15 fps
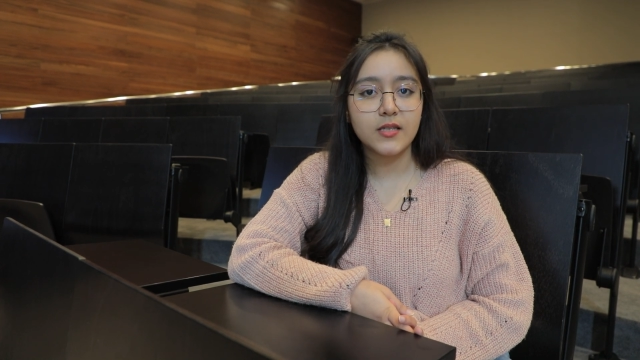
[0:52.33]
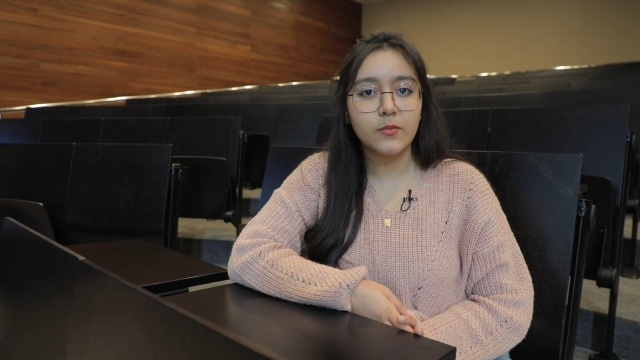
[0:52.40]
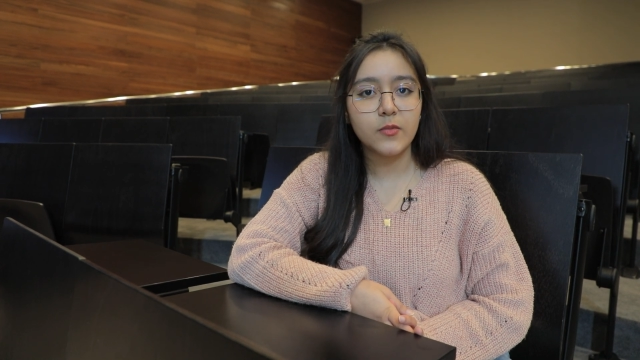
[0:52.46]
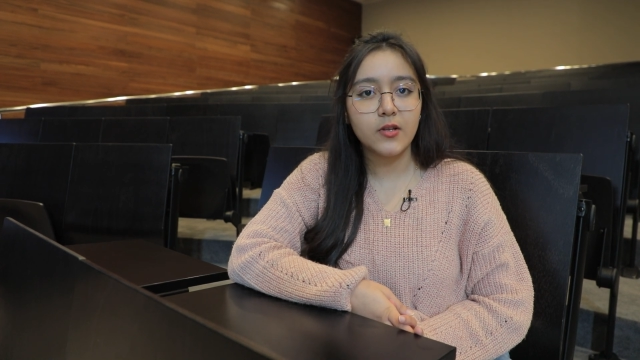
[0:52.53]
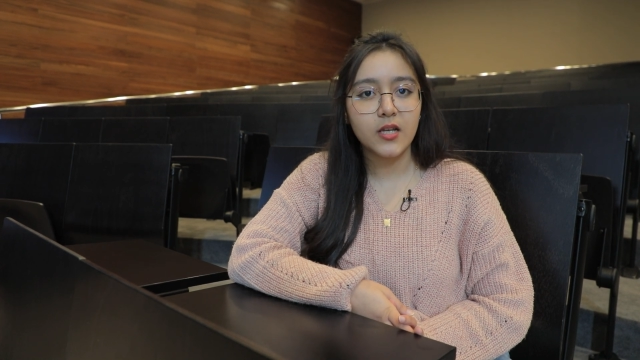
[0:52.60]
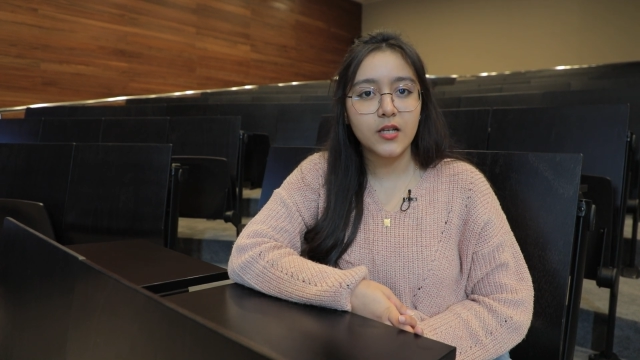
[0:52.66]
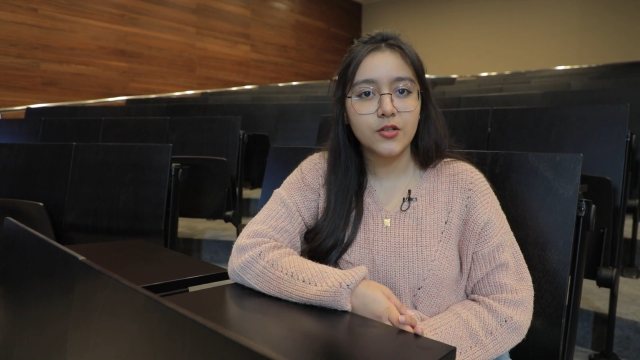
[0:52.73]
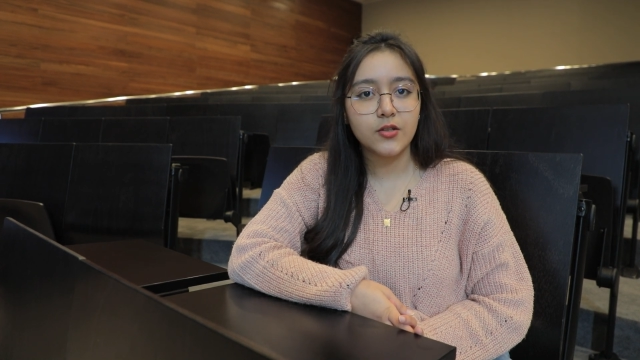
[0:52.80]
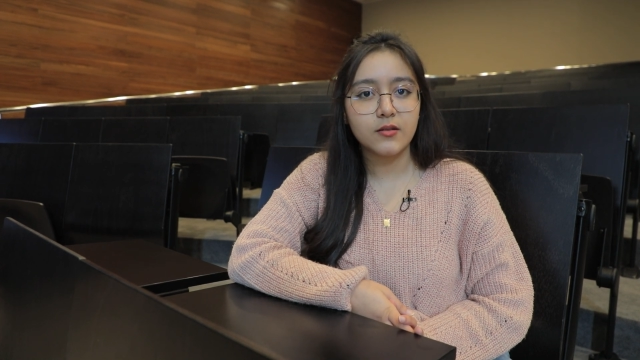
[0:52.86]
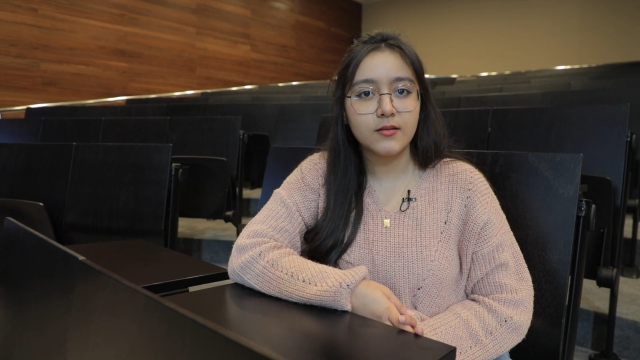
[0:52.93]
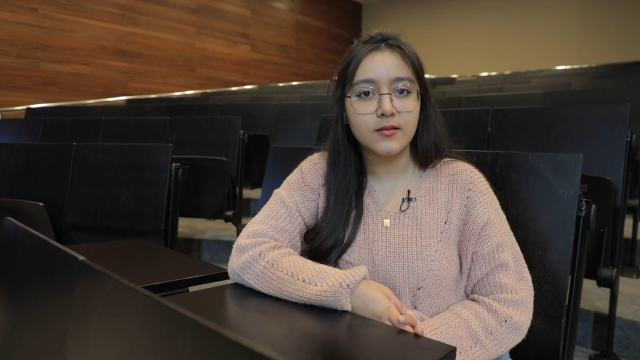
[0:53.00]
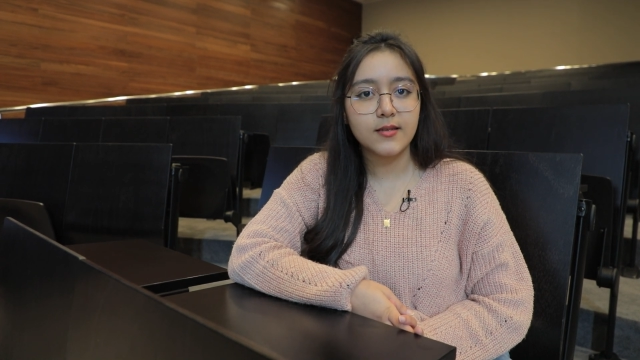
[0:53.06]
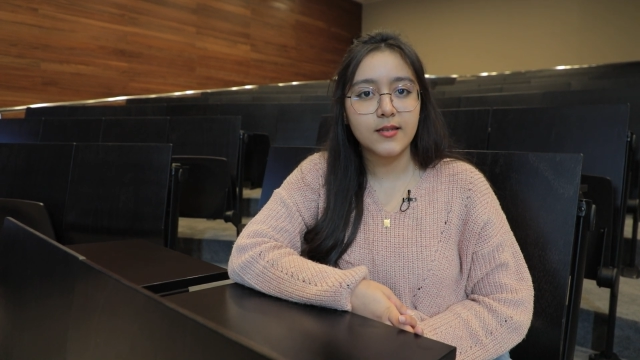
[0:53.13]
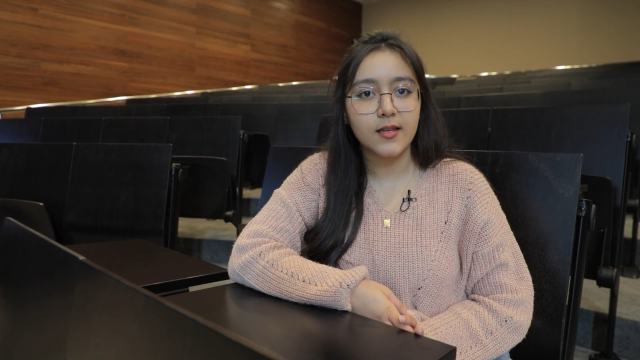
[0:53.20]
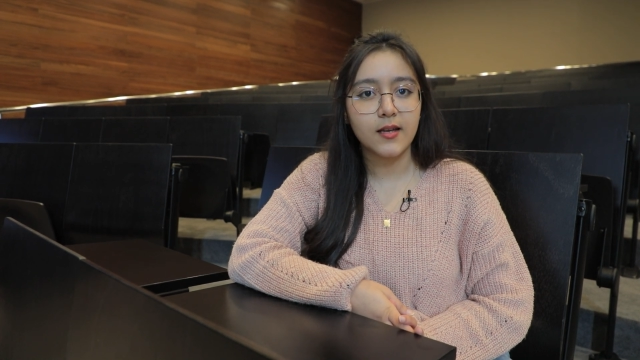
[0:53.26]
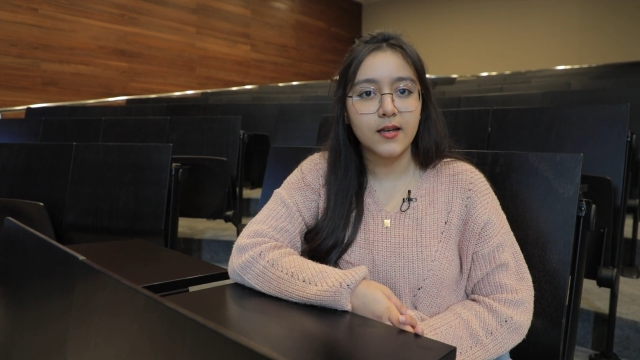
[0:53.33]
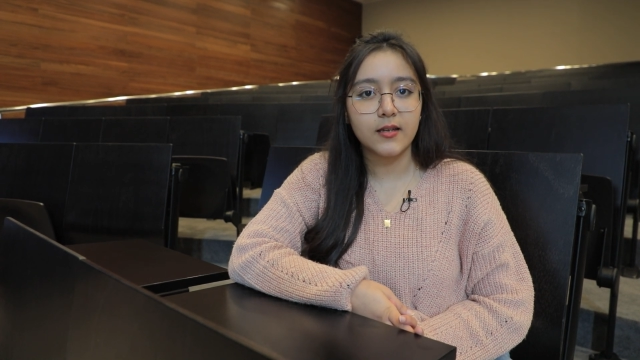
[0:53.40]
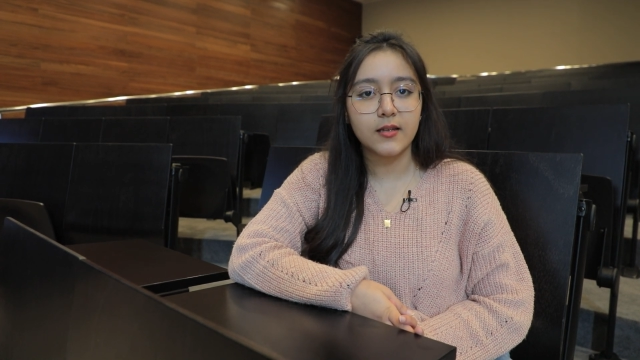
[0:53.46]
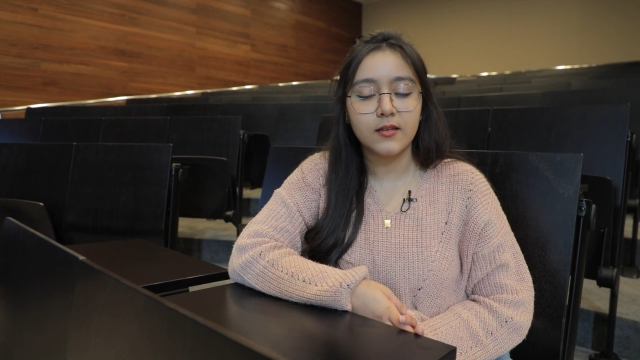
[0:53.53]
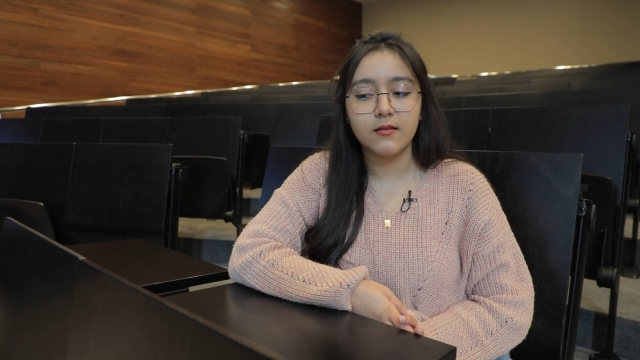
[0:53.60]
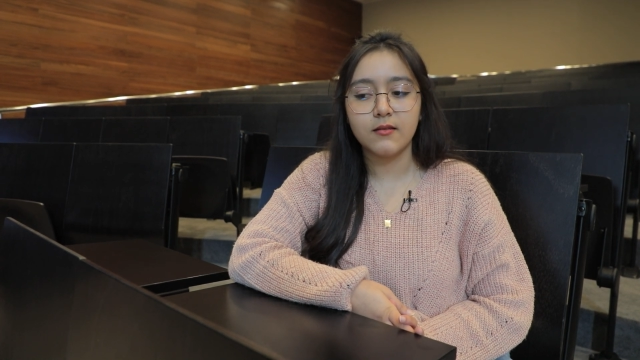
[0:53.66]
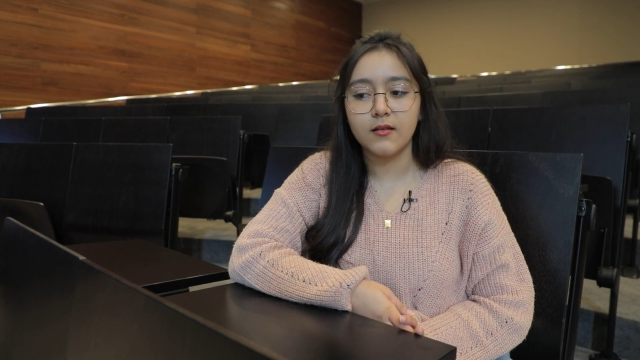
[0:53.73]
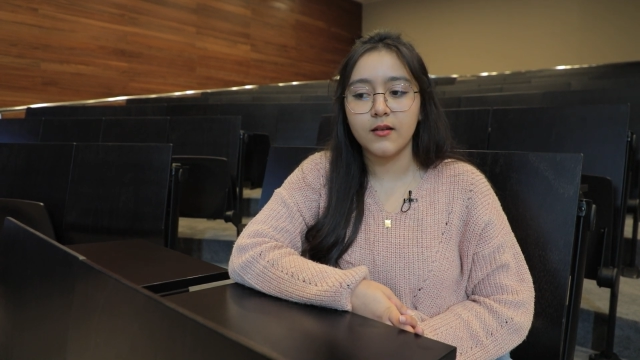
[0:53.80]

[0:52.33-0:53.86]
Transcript: simulations like